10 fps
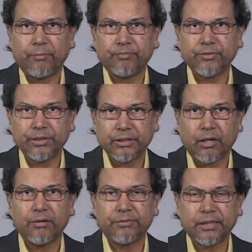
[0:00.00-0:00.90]
we
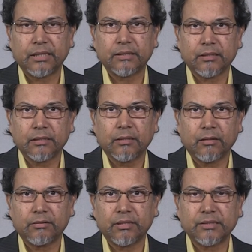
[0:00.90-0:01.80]
offer
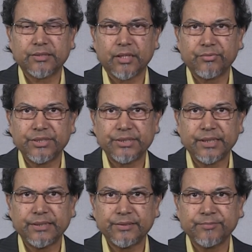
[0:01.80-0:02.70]
contract
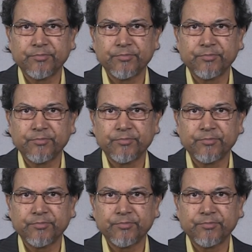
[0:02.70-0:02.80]
services.